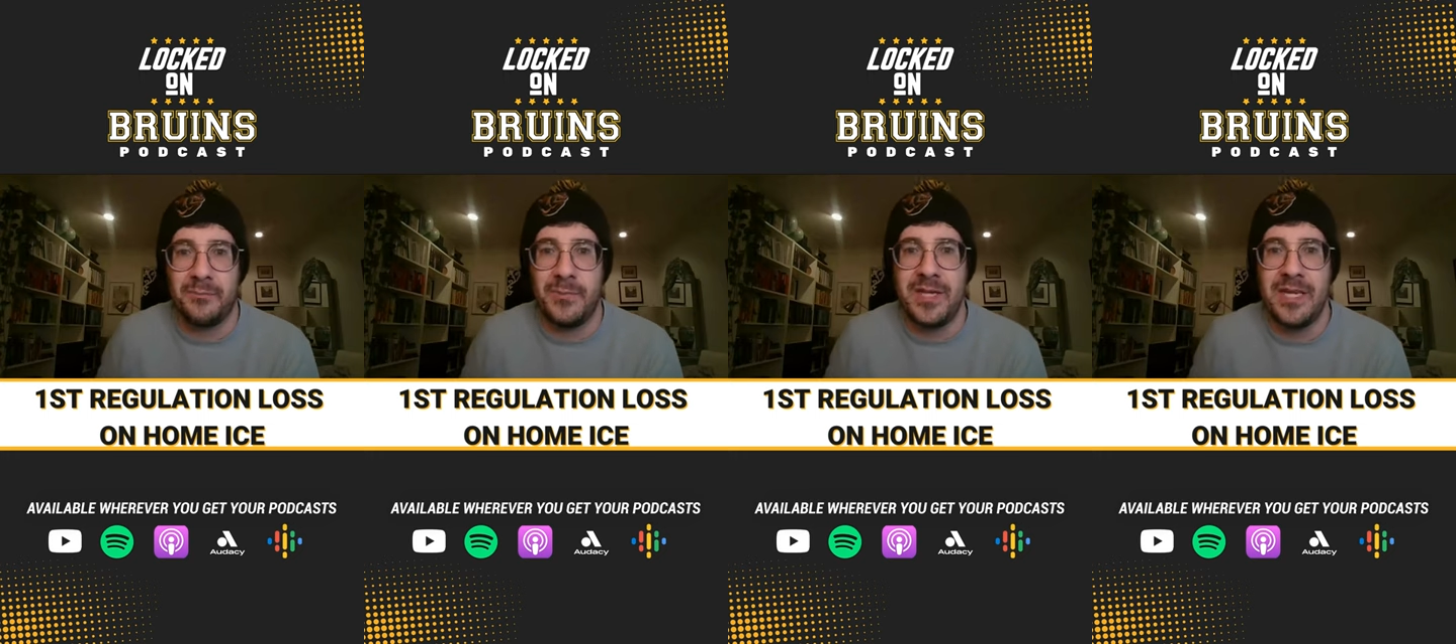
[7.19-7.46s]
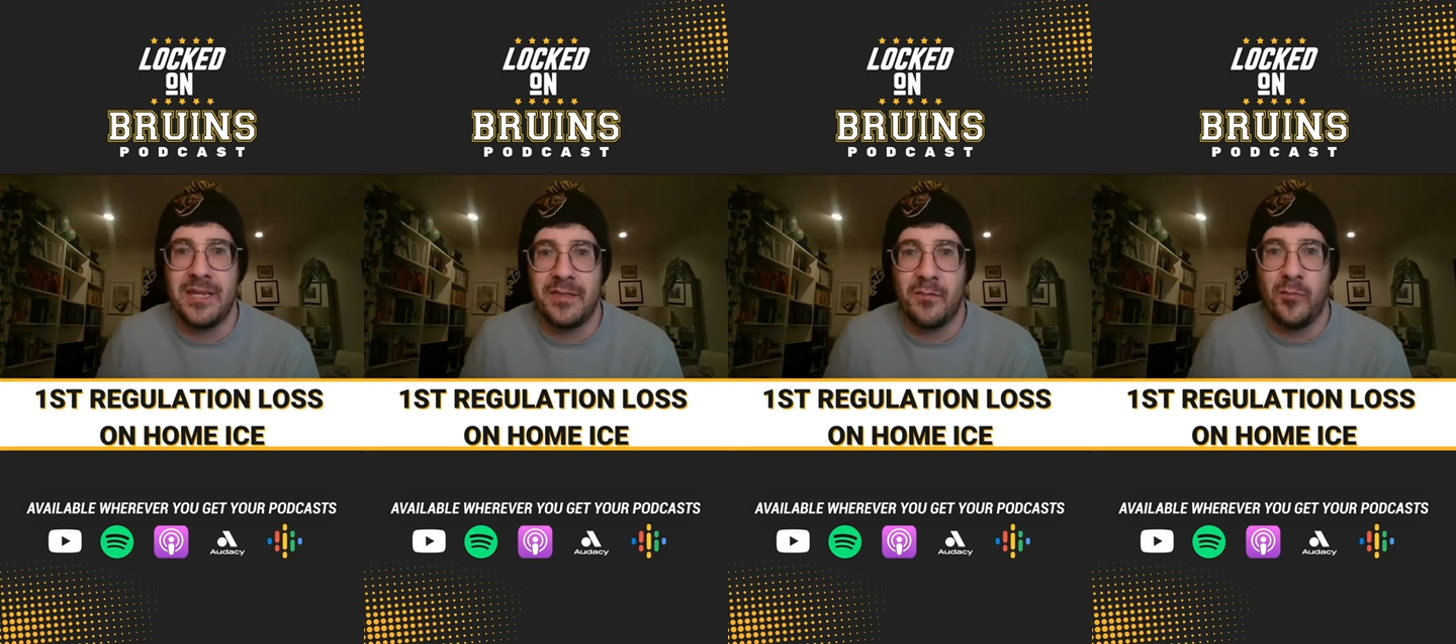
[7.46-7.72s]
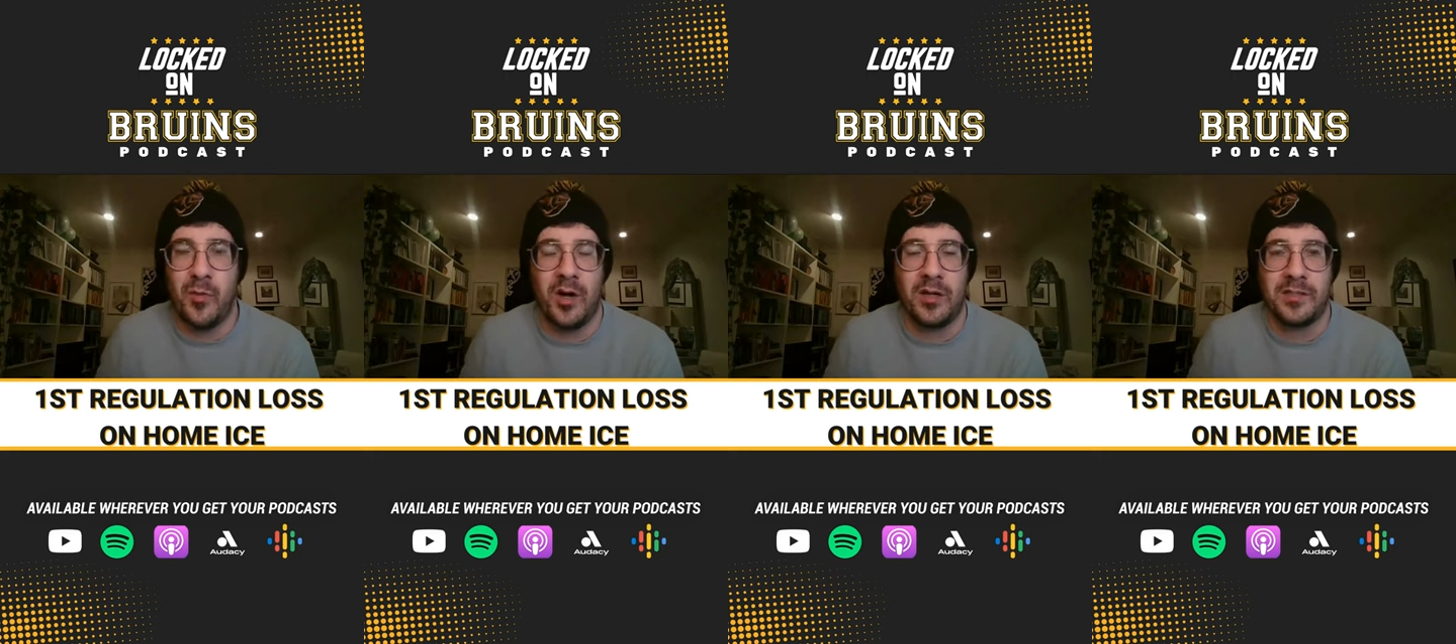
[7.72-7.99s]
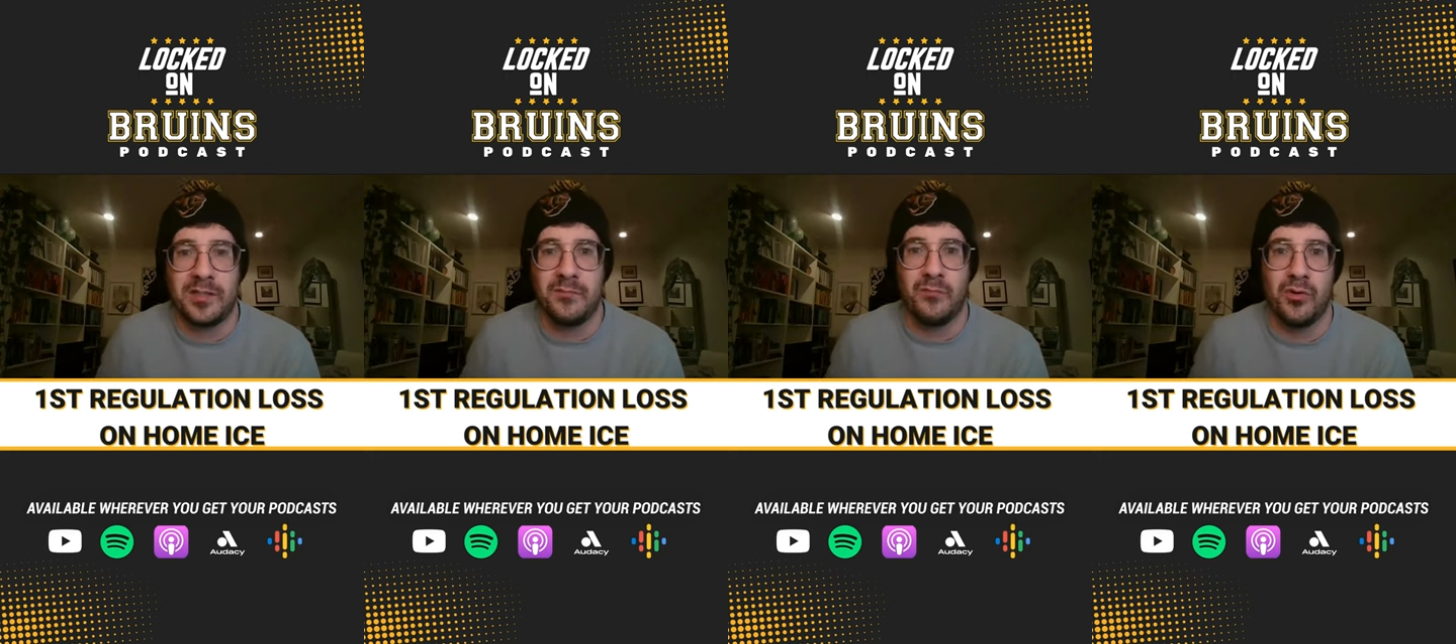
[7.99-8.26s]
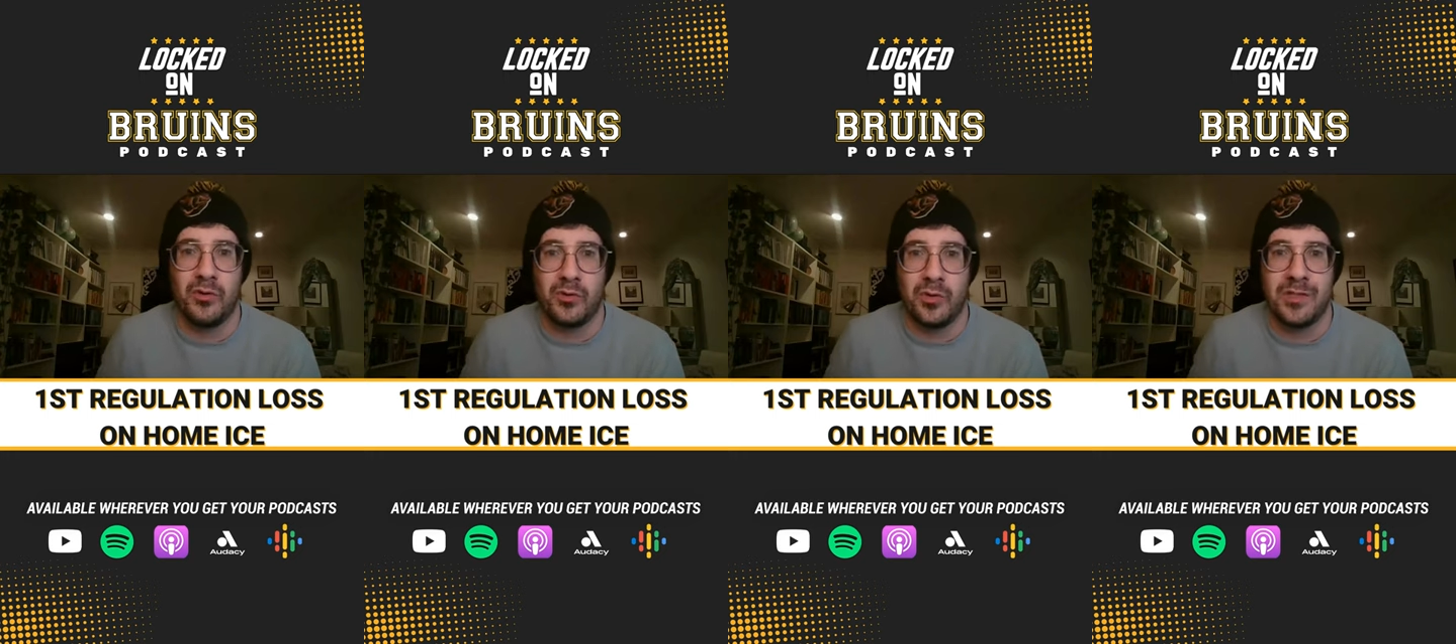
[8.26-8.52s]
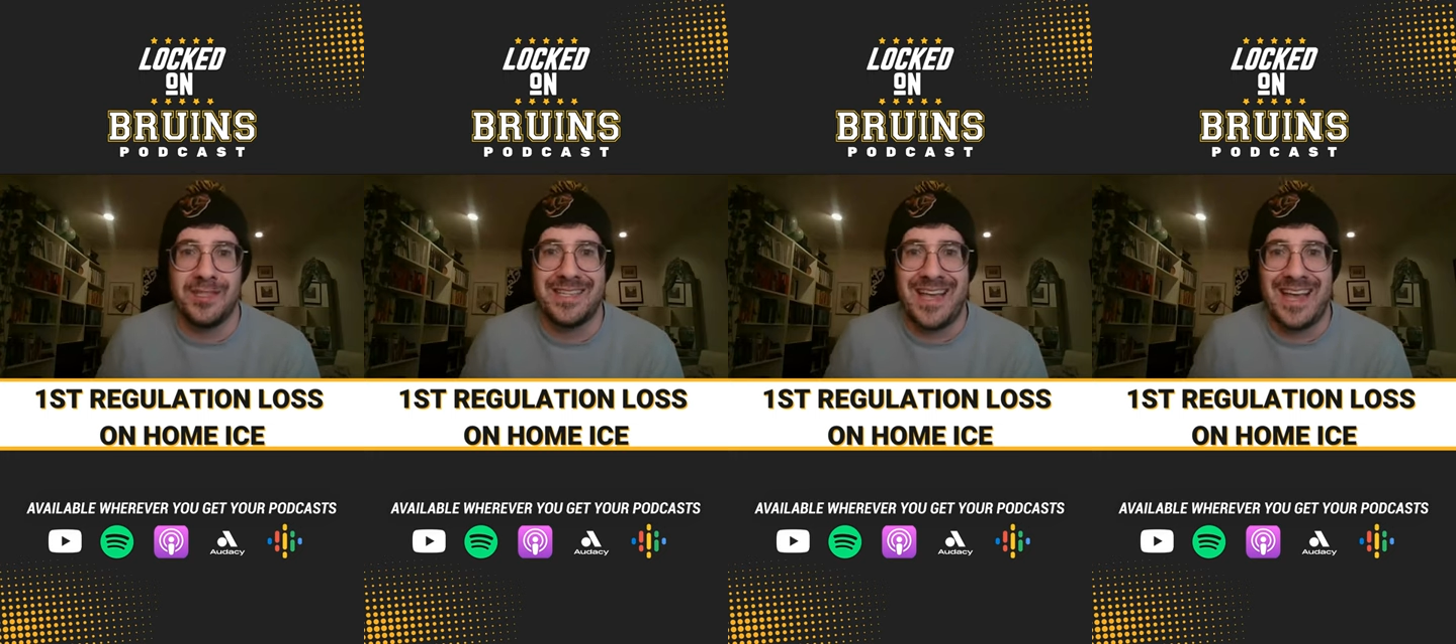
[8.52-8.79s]
beat the Boston
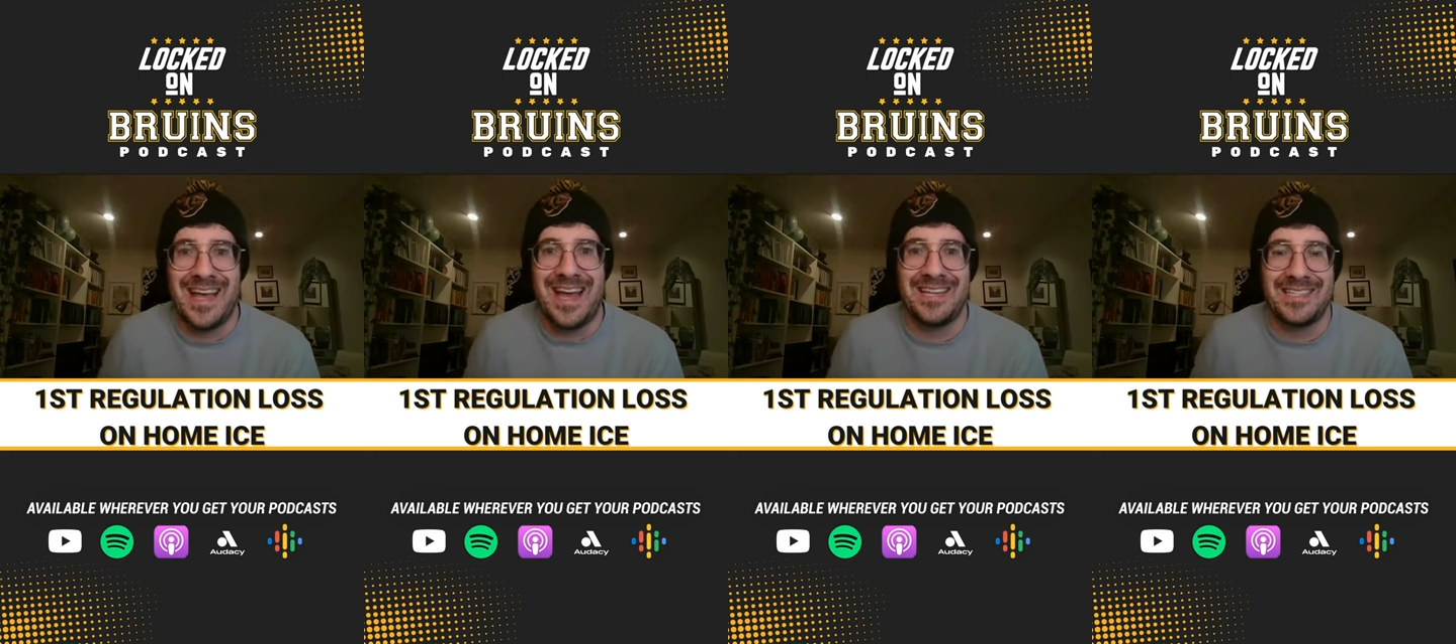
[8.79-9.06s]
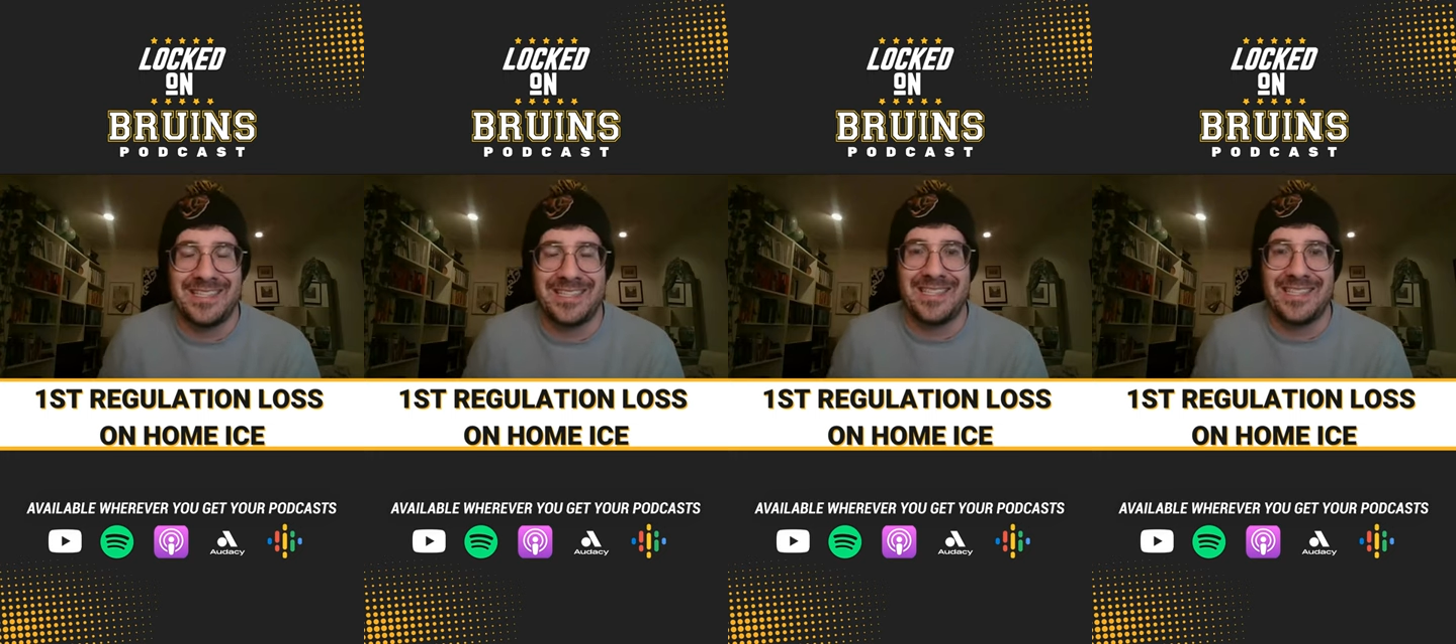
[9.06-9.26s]
Bruins at